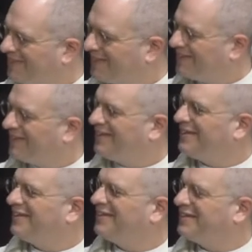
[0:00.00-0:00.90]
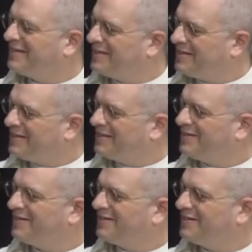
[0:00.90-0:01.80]

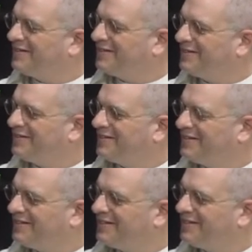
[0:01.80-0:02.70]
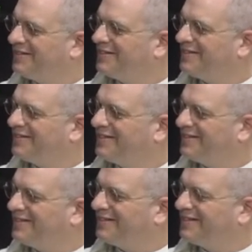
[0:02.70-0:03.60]

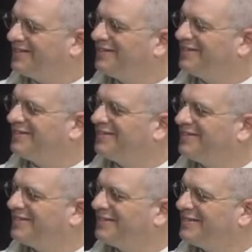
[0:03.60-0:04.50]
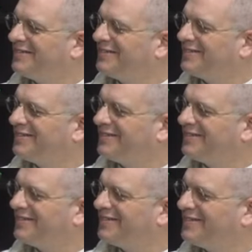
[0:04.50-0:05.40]

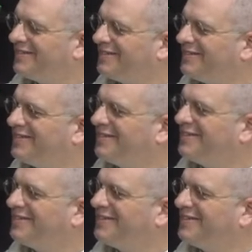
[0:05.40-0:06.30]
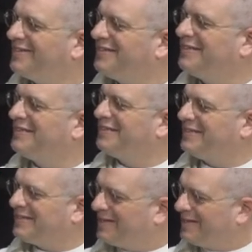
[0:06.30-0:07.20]
The person shown says nothing.